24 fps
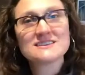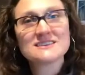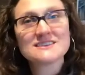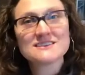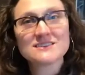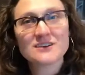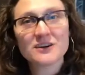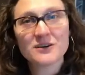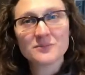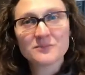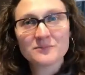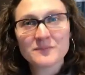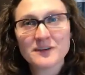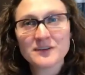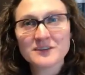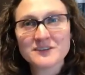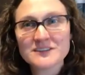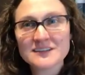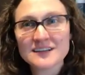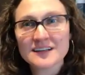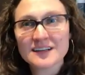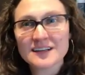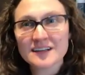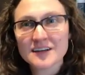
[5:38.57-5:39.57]
to start
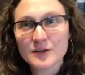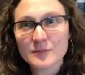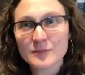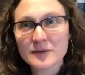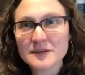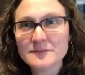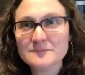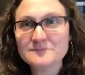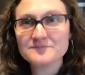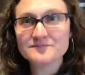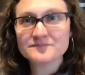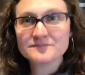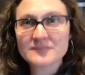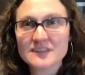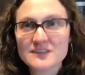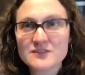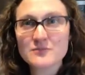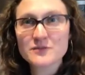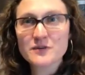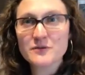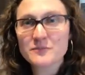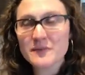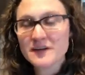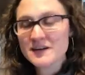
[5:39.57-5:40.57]
melting a little bit. That's
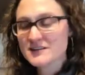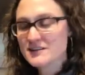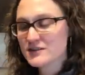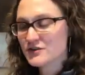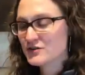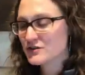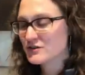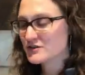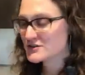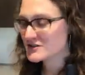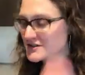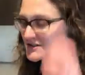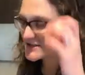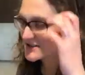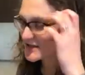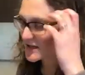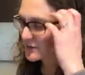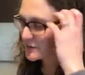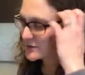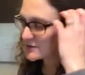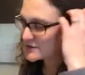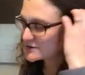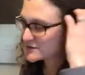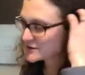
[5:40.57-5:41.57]
what makes a grilled cheese
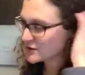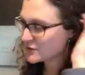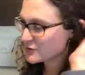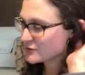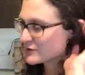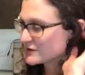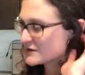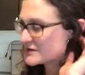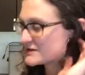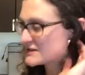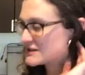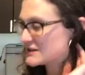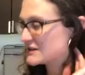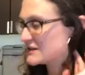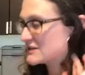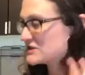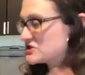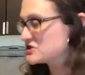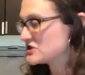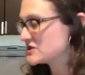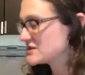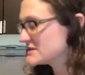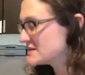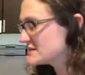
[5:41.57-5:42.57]
sandwich so
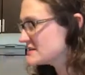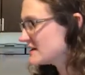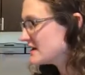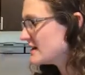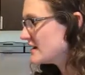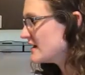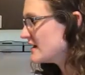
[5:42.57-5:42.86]
delicious.